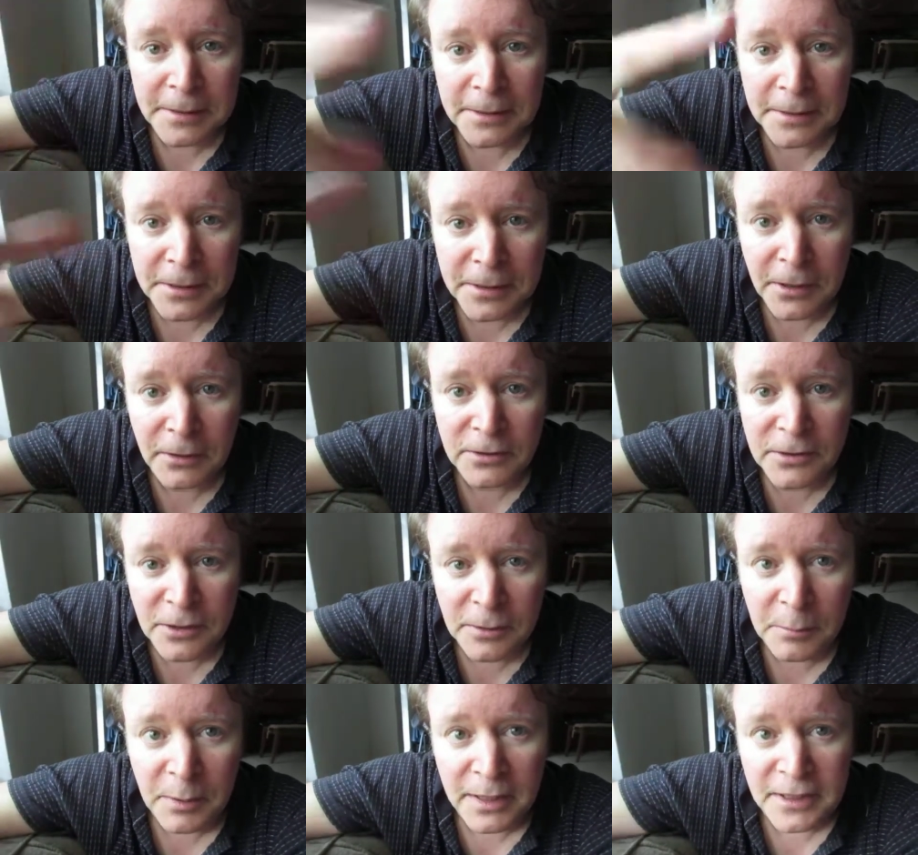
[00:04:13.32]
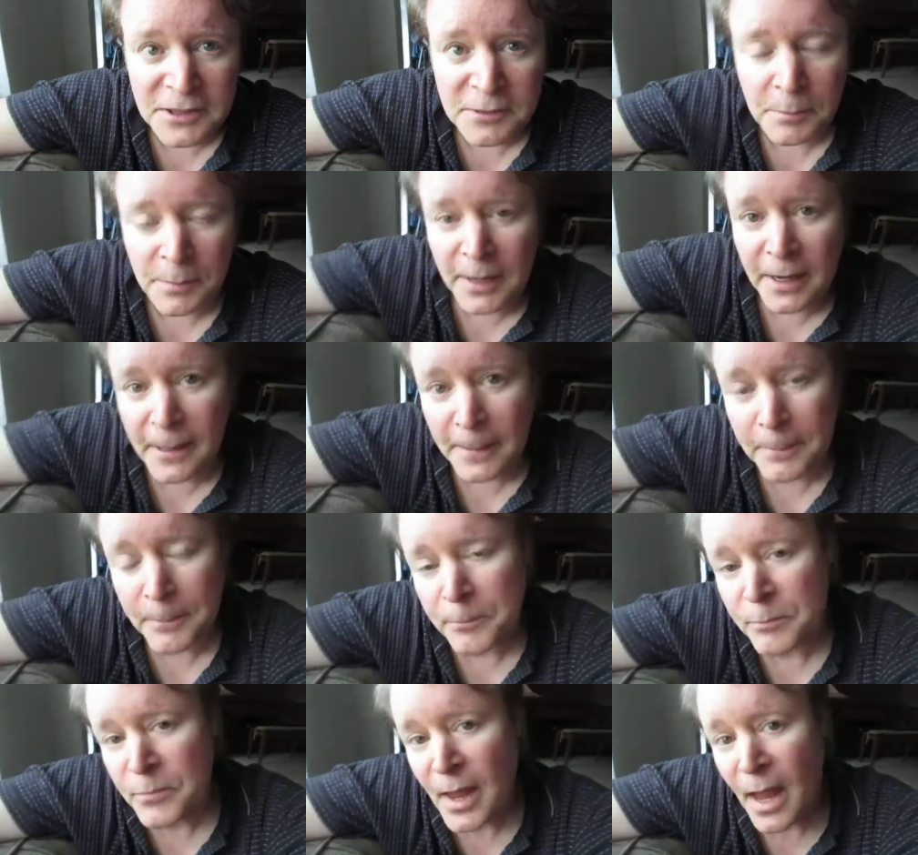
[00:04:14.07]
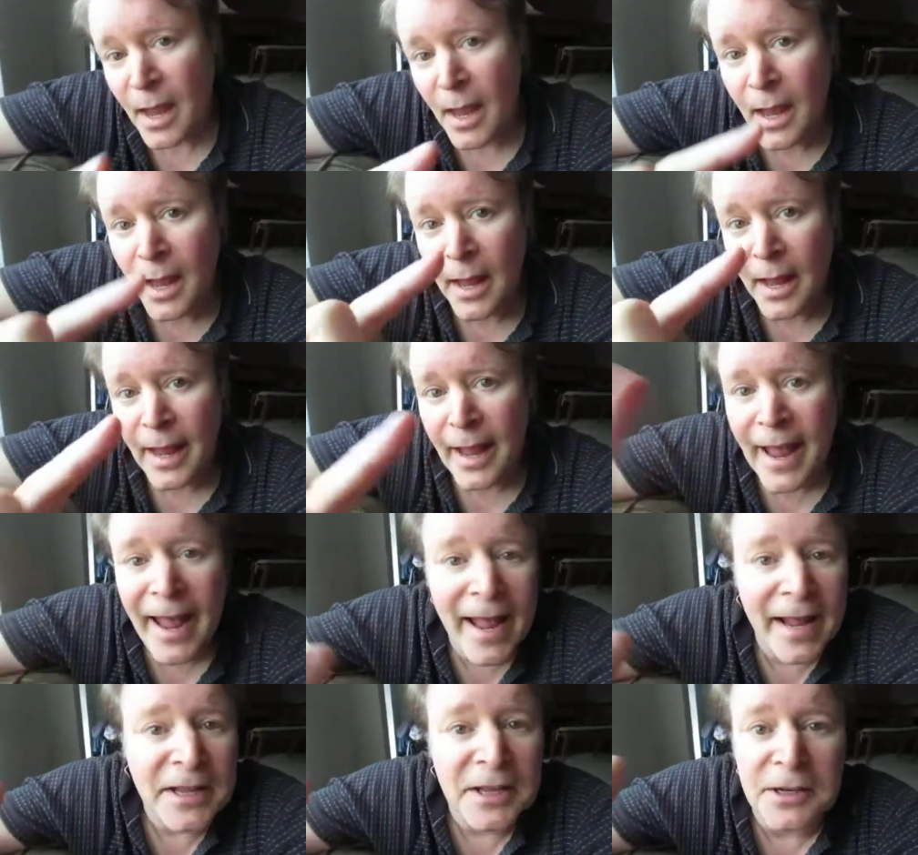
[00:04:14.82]
you go to a place better.
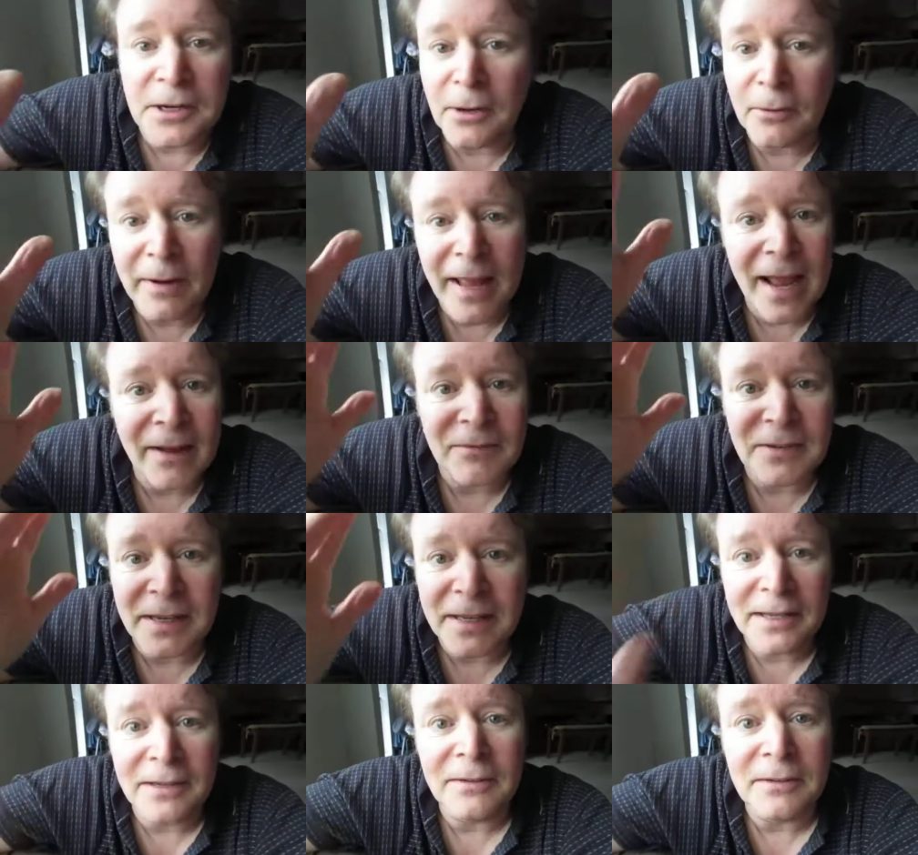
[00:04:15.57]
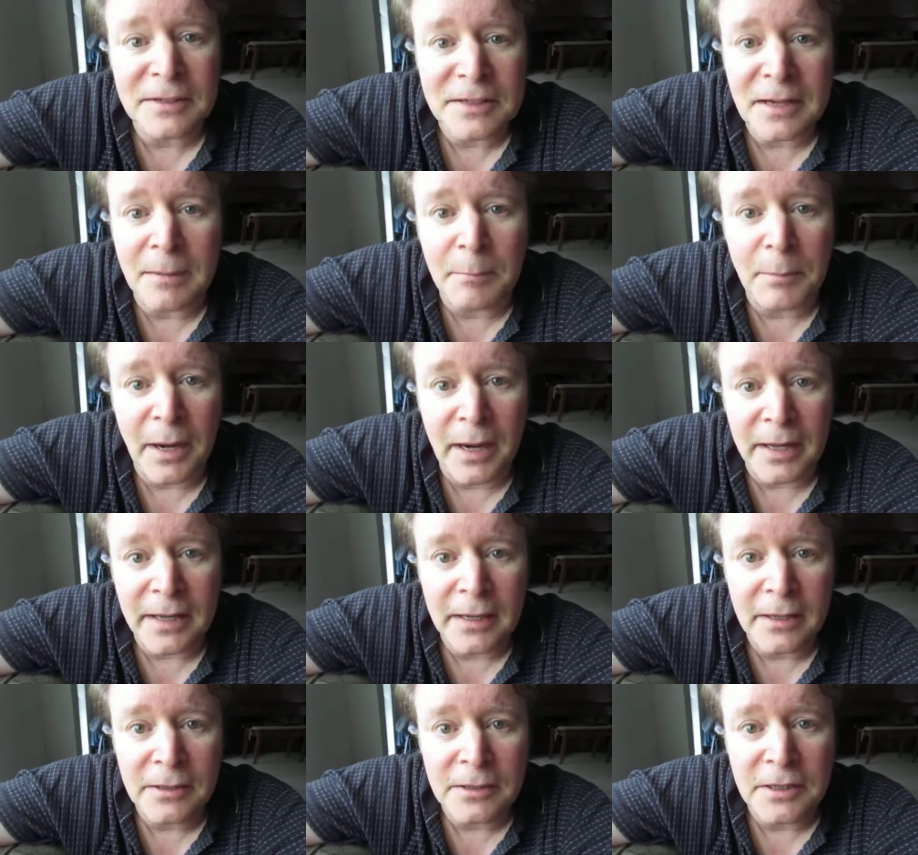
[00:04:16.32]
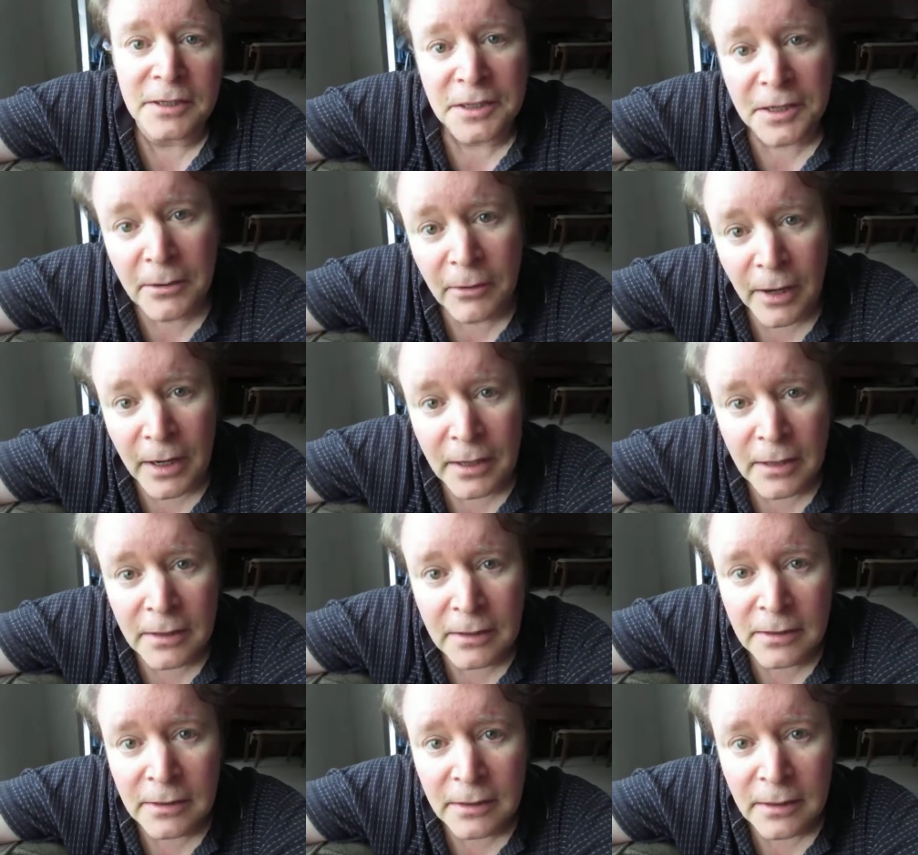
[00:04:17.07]
And you don't have to kill somebody to do
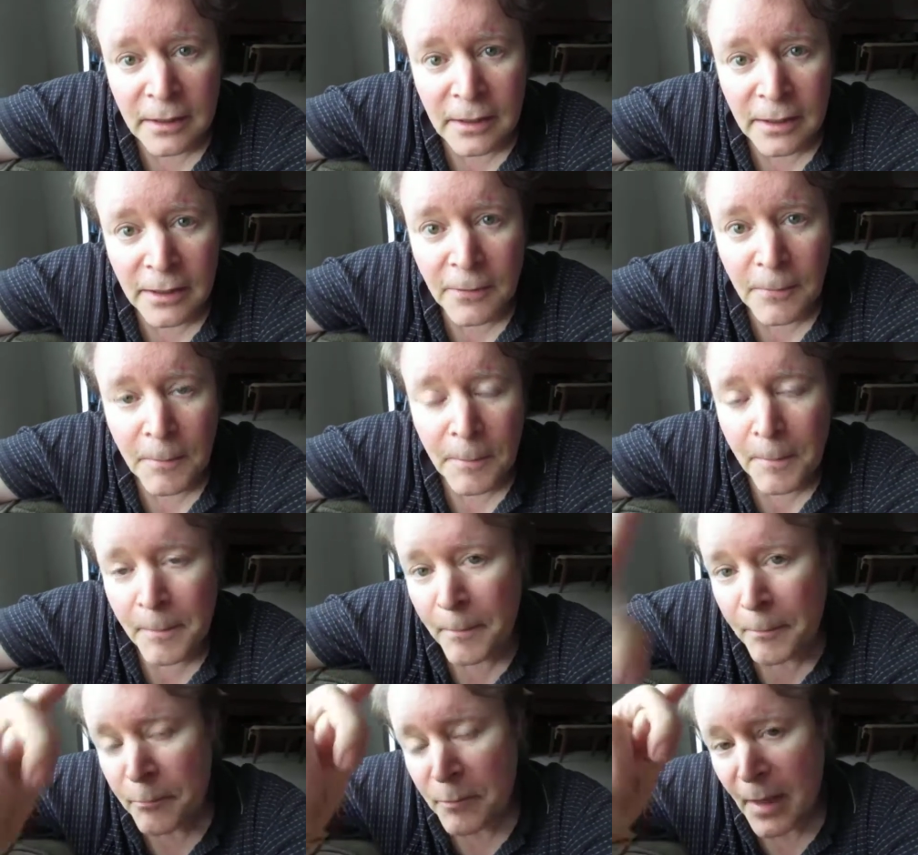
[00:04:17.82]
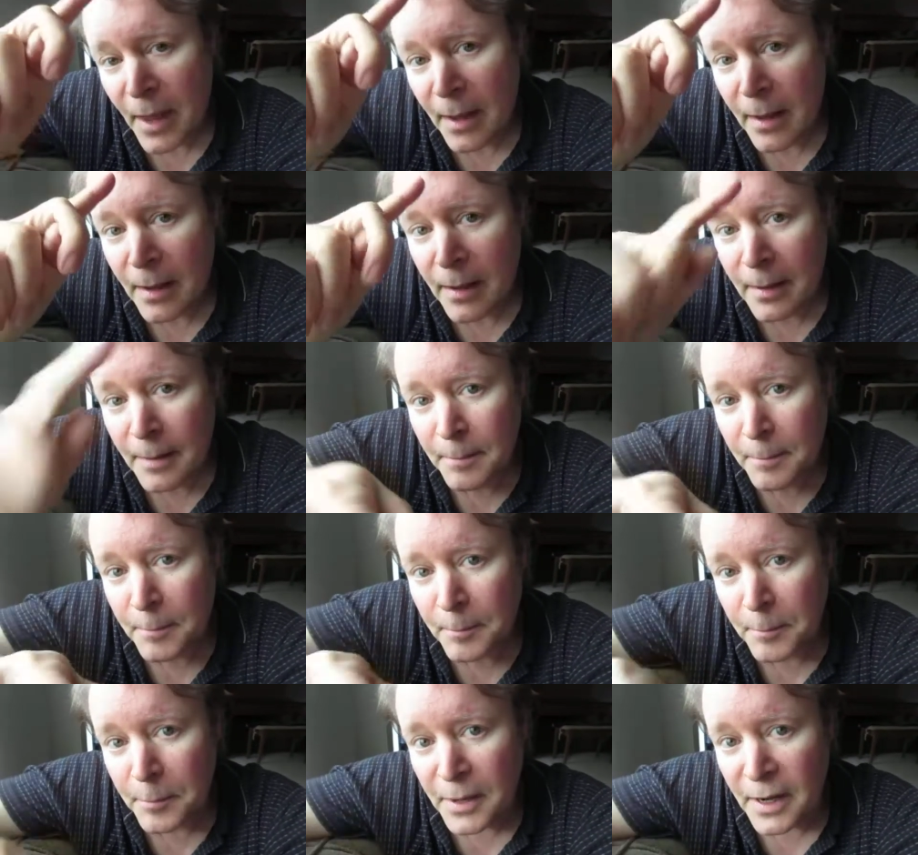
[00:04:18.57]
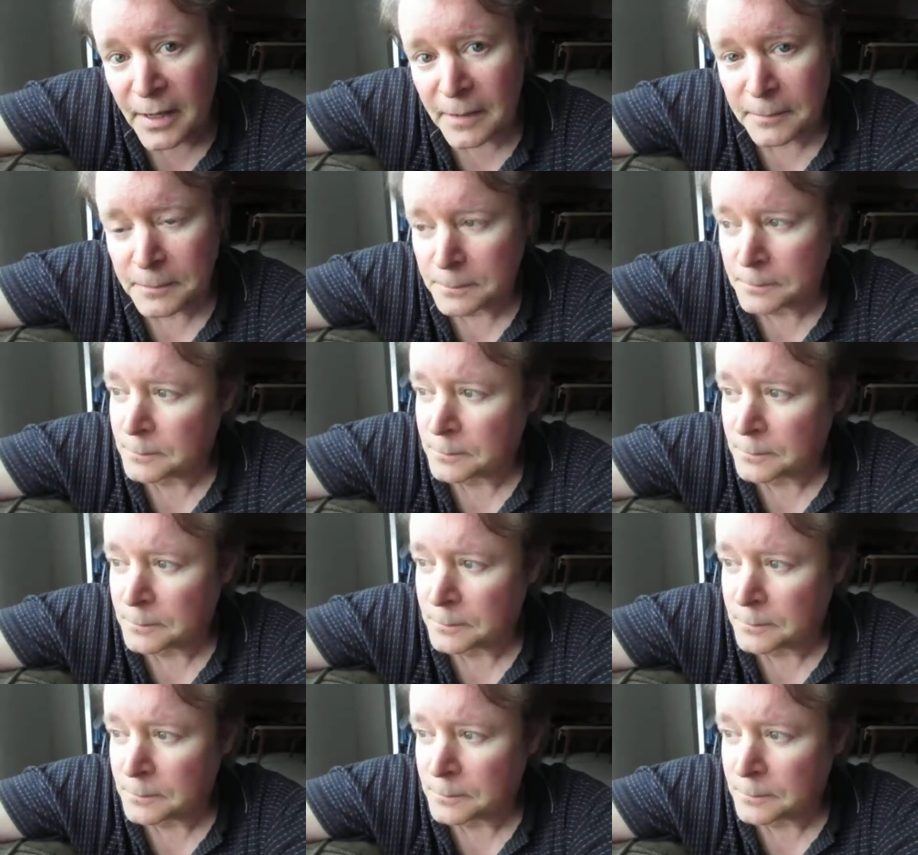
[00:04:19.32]
it, you know. Bye.